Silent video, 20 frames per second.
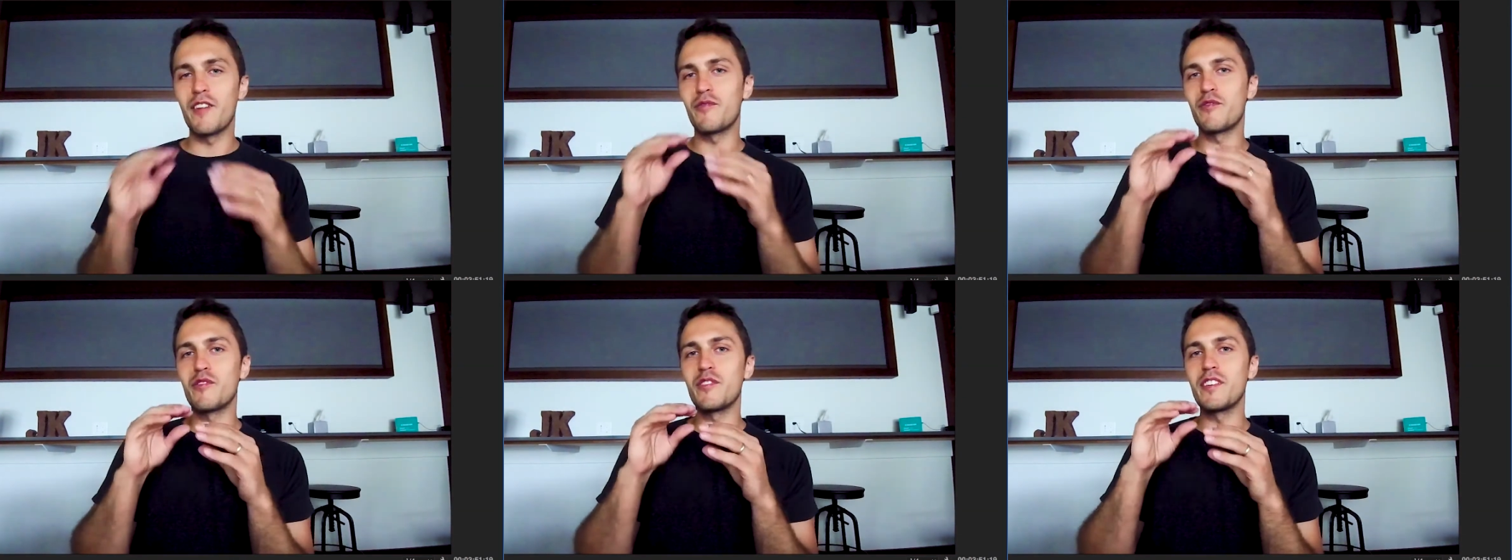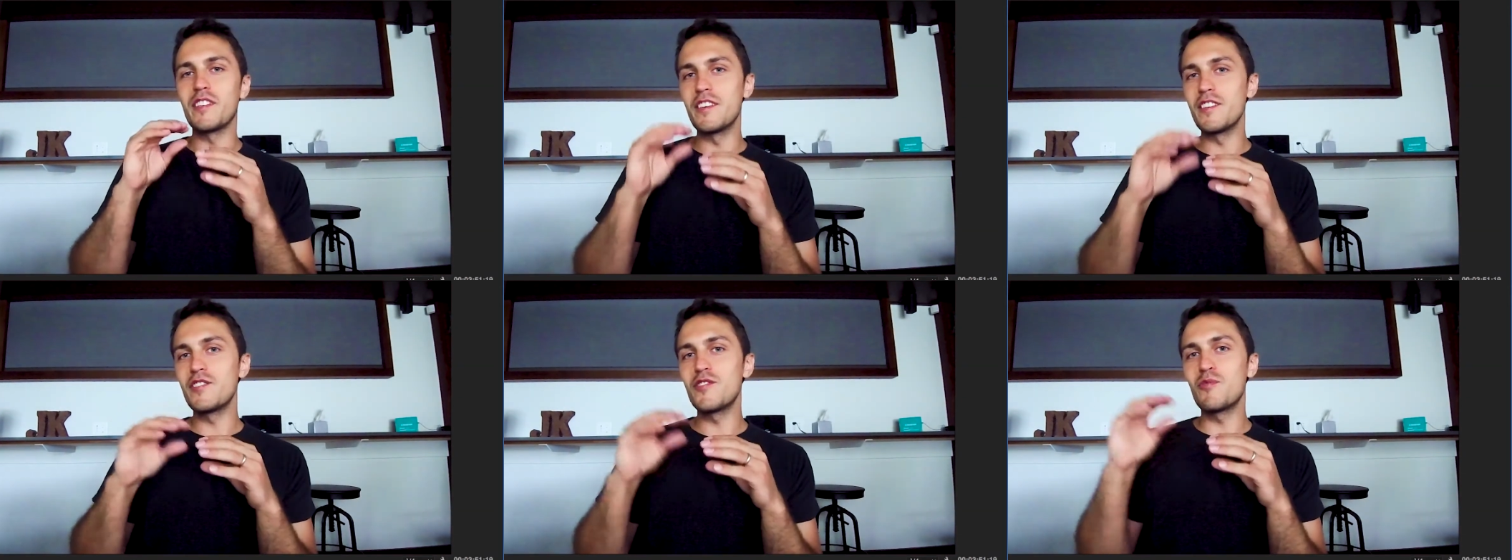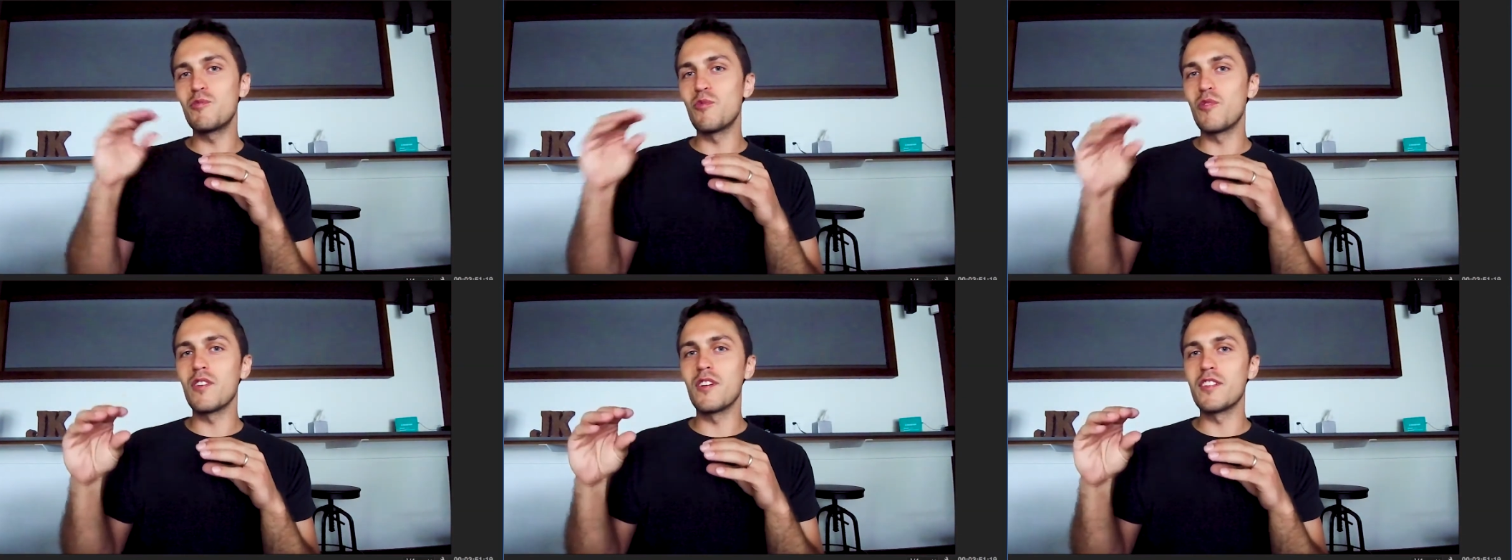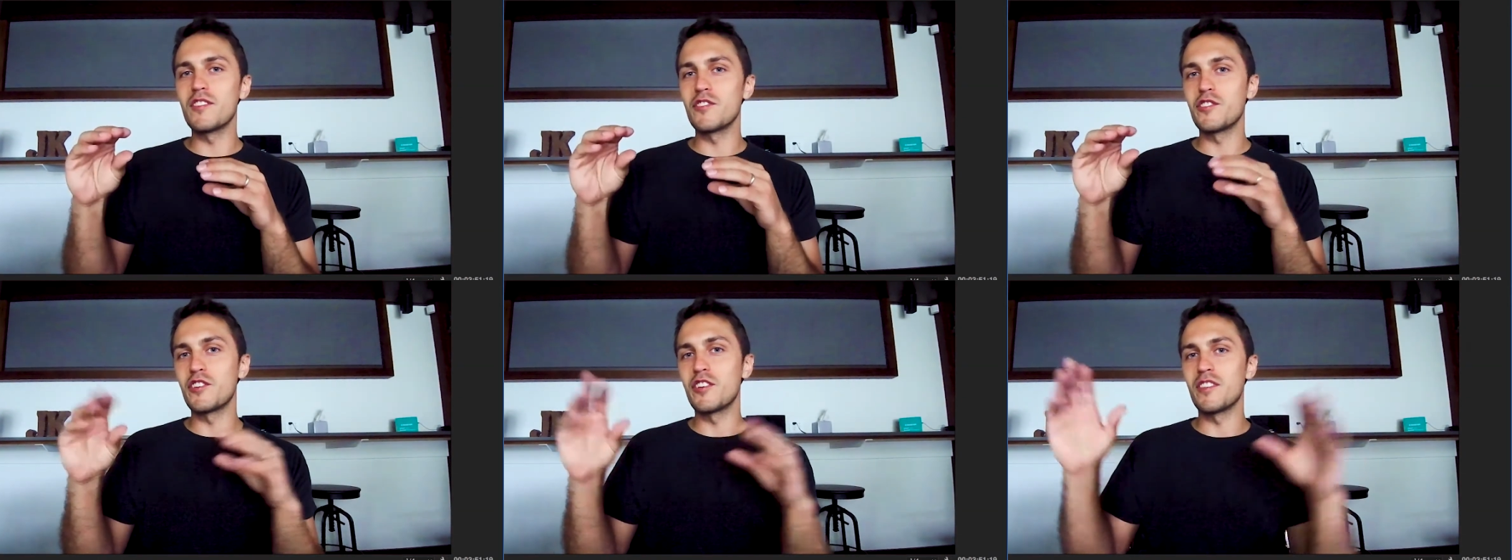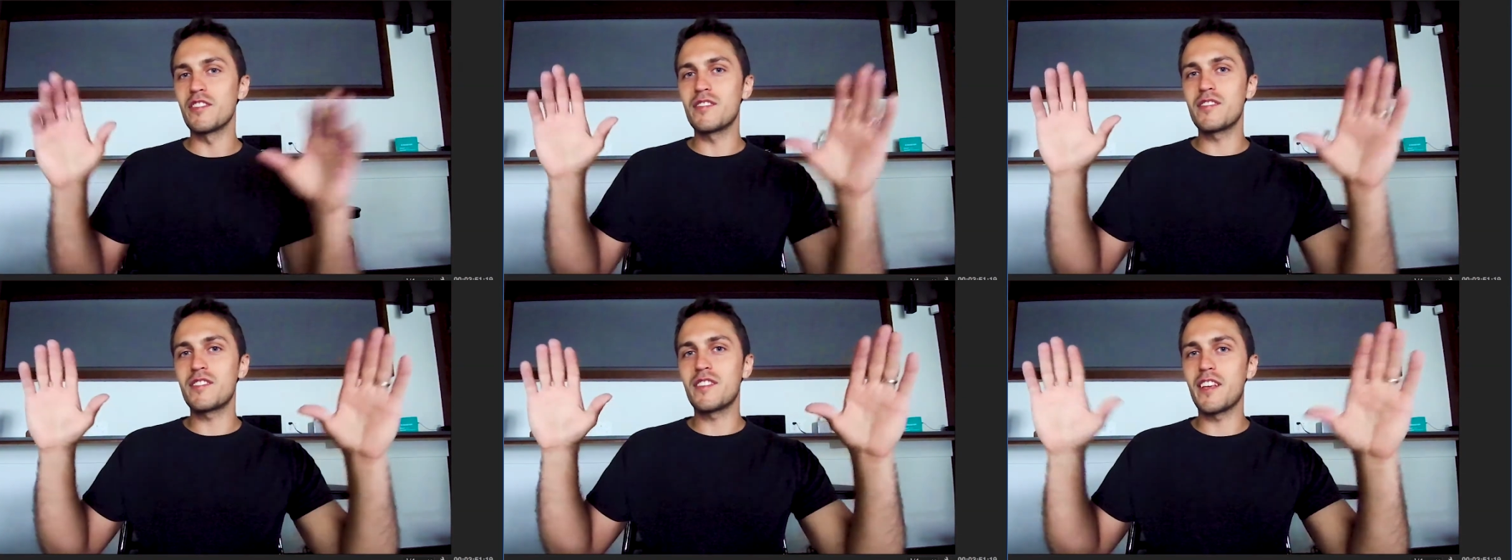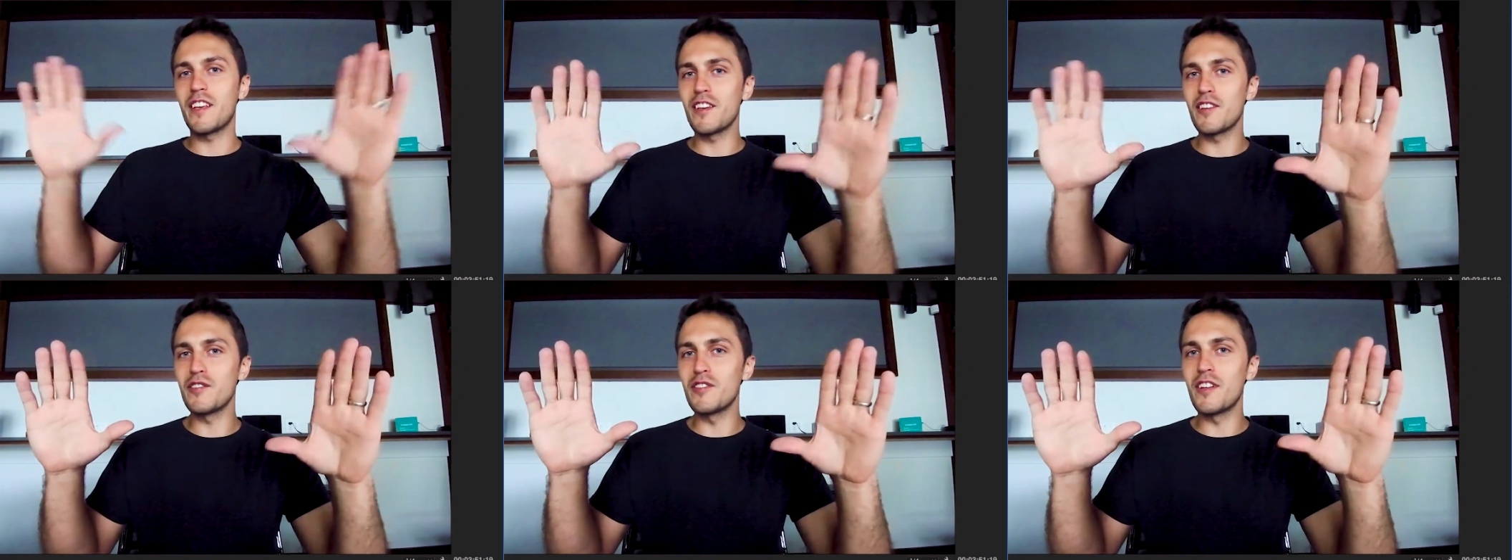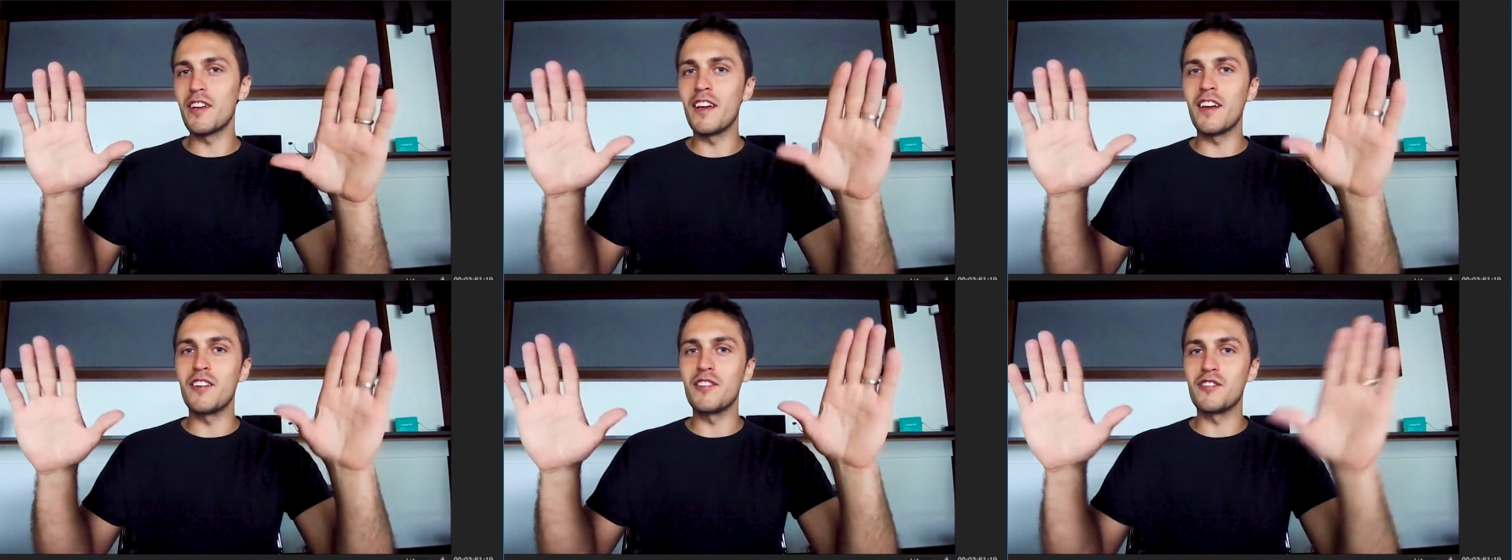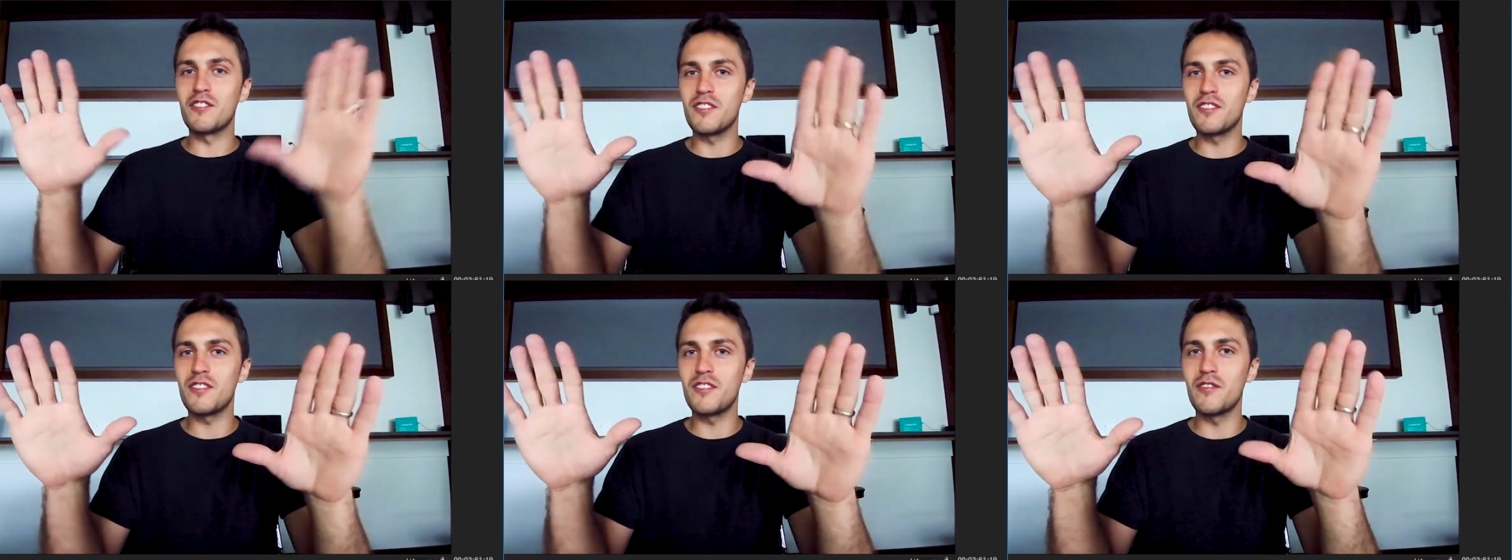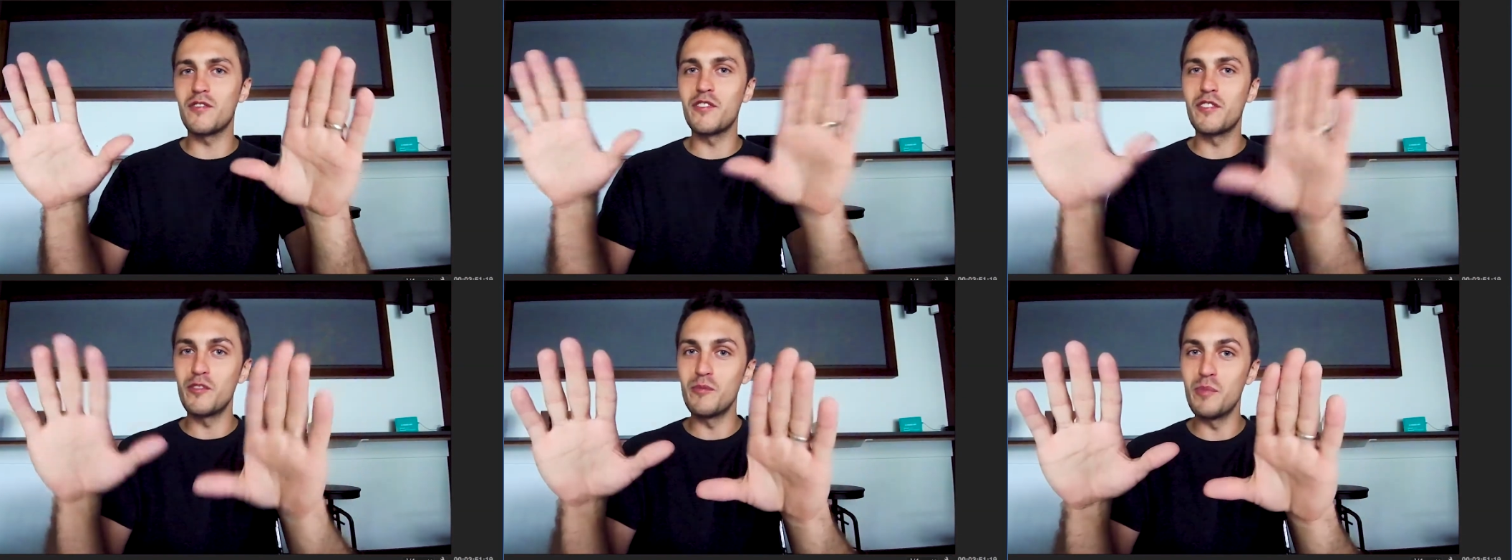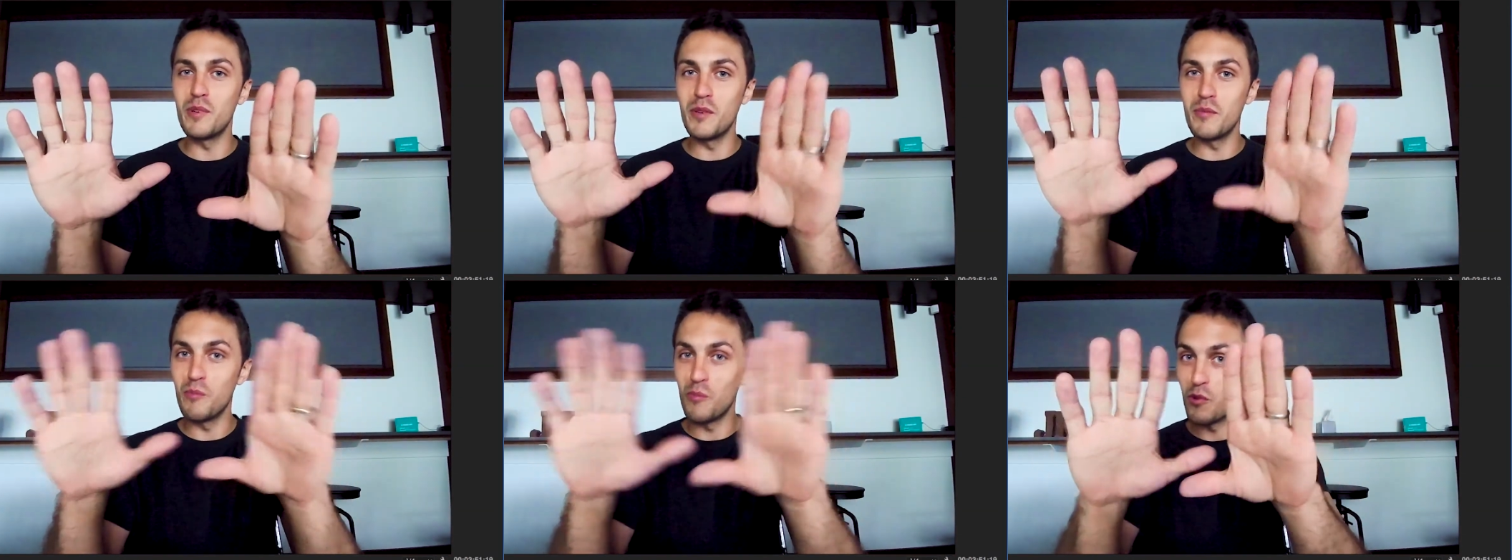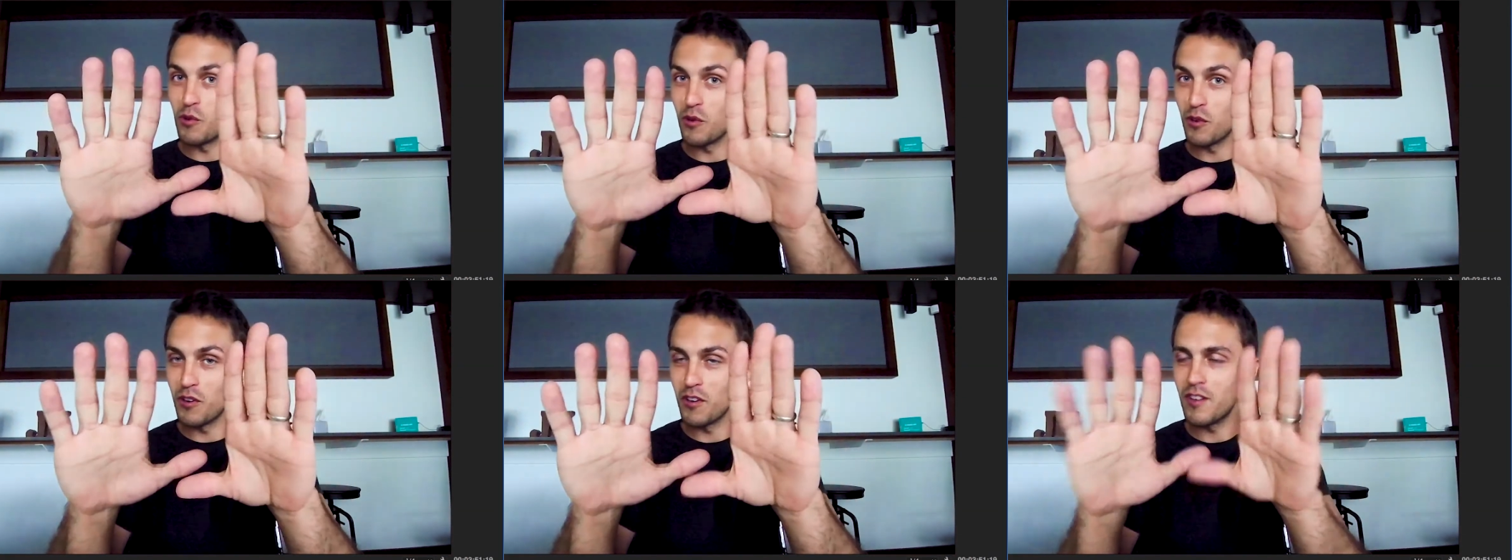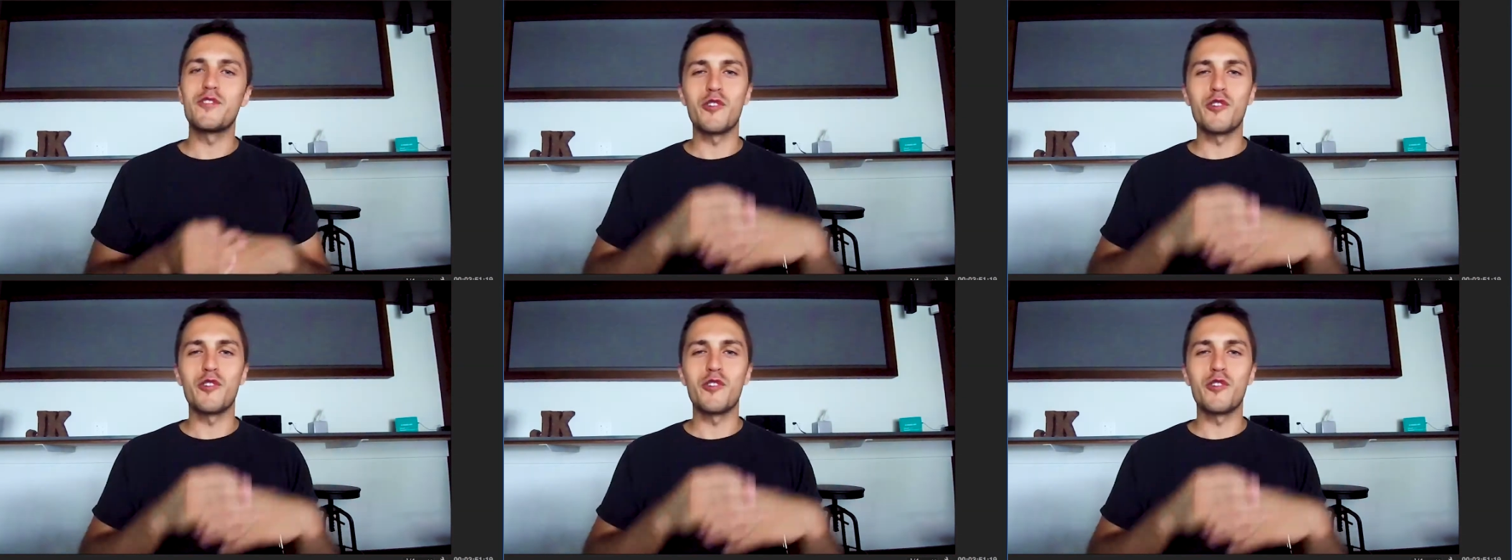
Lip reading: And for each one, you're gonna scale down just a little bit more.